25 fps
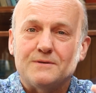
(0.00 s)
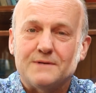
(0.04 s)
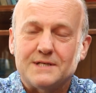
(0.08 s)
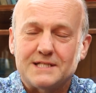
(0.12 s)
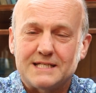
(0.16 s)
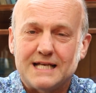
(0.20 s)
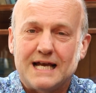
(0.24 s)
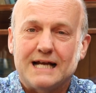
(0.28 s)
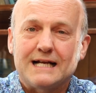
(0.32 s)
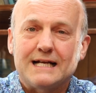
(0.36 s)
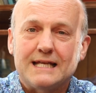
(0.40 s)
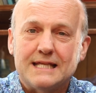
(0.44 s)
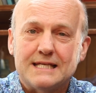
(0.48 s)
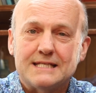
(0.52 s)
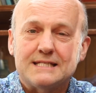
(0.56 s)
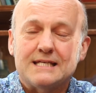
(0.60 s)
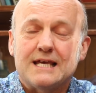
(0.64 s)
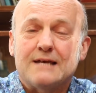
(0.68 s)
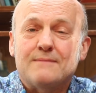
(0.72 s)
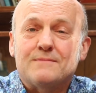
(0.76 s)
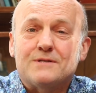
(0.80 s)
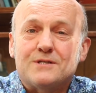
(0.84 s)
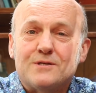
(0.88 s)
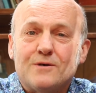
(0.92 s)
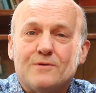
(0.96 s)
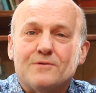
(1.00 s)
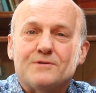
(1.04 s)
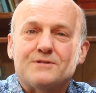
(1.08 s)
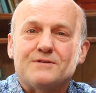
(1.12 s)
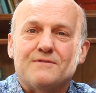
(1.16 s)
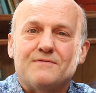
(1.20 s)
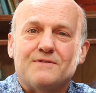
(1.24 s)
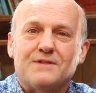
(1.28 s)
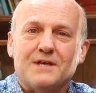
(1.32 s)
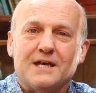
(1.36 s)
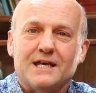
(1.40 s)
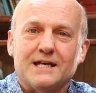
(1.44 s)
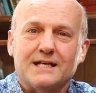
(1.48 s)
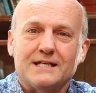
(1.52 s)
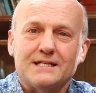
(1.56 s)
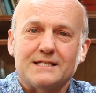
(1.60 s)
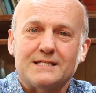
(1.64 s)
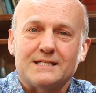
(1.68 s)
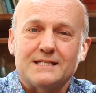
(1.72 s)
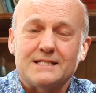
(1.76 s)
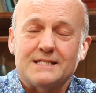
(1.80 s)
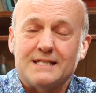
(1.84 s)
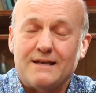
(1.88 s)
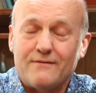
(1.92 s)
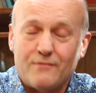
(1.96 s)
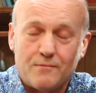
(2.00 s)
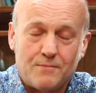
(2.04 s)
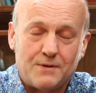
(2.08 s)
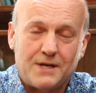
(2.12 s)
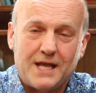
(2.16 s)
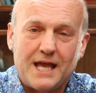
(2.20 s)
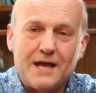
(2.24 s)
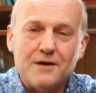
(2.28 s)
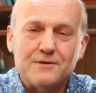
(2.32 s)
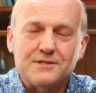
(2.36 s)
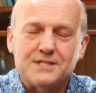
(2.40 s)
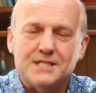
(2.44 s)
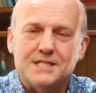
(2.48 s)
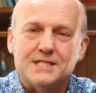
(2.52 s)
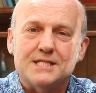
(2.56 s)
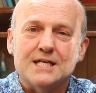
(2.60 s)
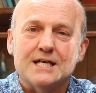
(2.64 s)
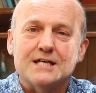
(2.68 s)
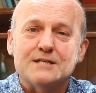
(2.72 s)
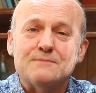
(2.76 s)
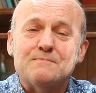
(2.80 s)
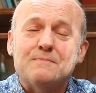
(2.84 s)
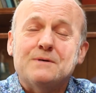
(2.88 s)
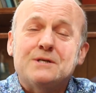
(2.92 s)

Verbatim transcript: to exactly the same sorts of things as everybody else's does,